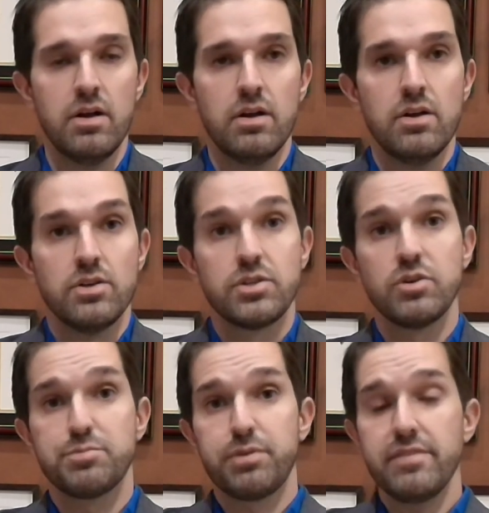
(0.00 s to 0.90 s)
So as
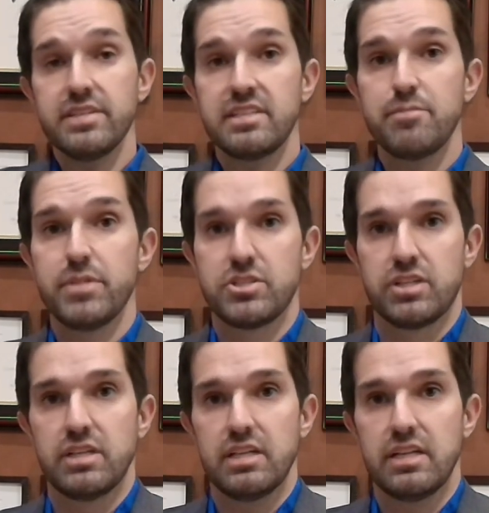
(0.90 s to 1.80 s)
previously
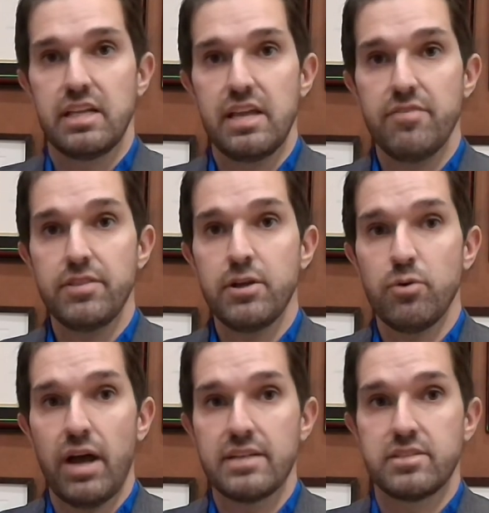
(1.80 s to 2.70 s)
mentioned, even though
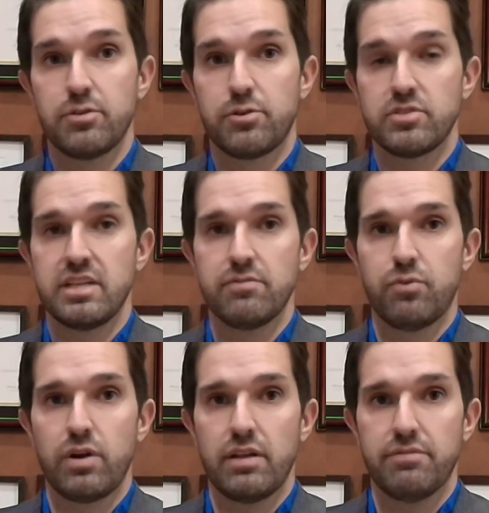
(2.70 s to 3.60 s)
ISO
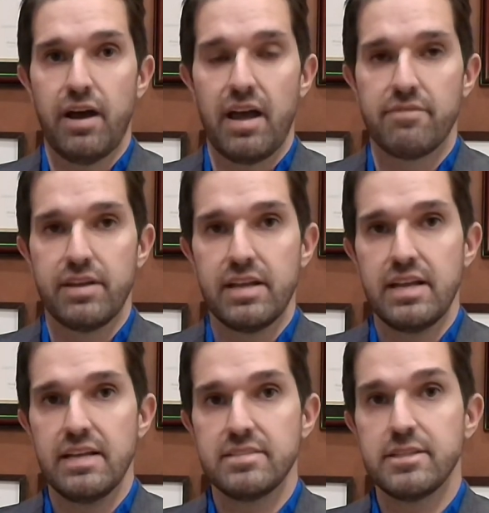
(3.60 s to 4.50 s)
13485
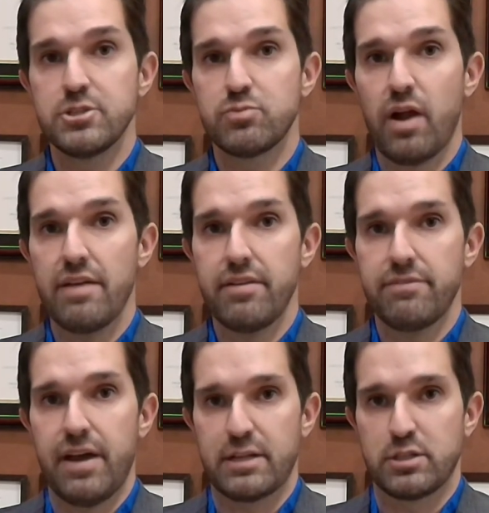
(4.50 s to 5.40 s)
is the driving
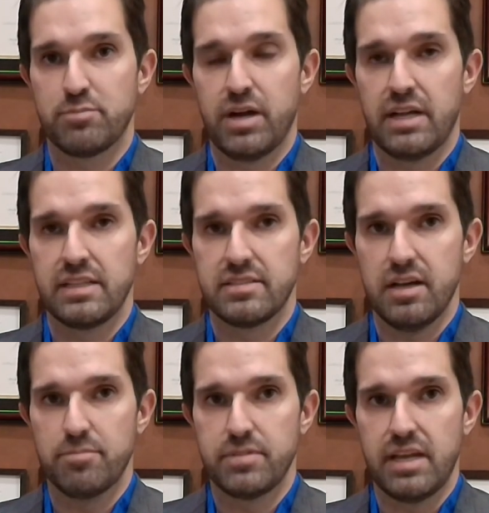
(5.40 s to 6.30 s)
factor behind this
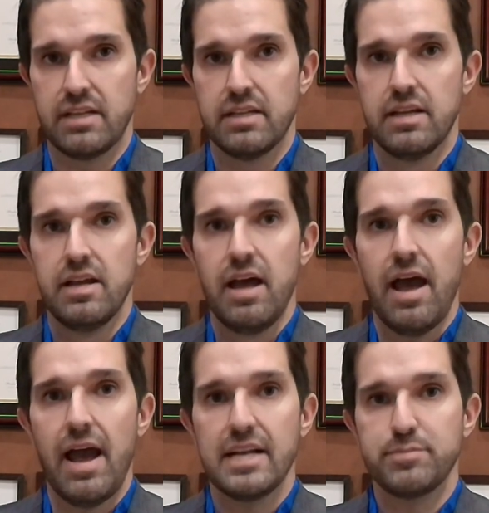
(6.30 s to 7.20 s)
update,
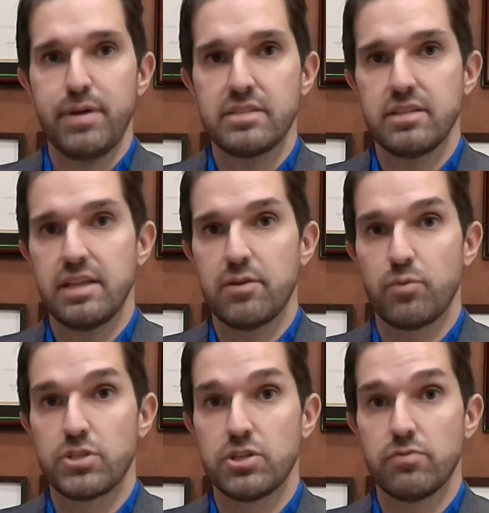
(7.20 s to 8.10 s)
aspects of the
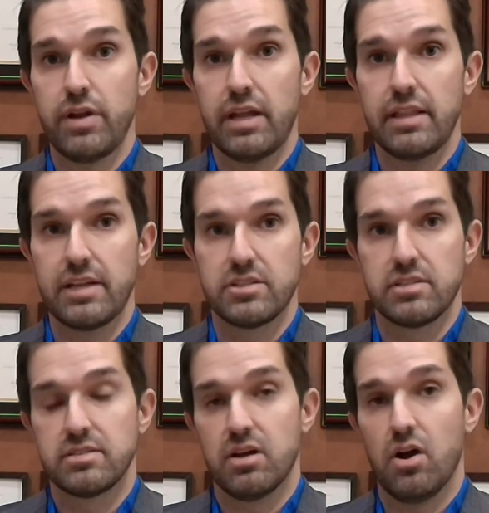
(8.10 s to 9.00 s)
original
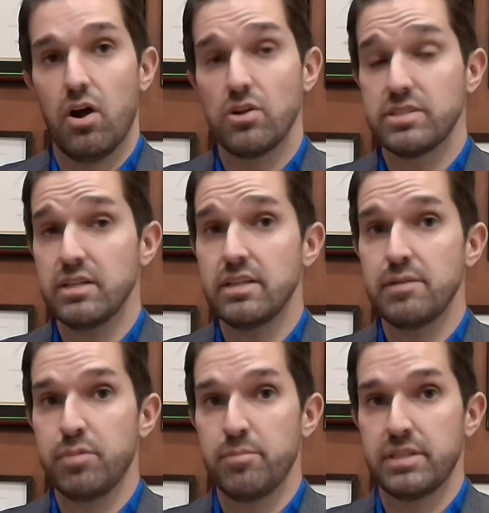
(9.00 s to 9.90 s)
regulations are still in
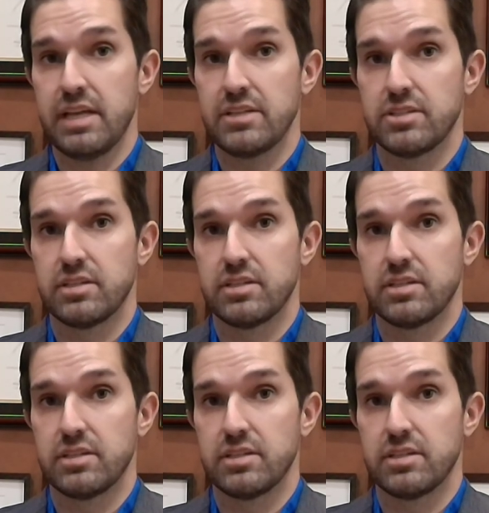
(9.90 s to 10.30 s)
implementation.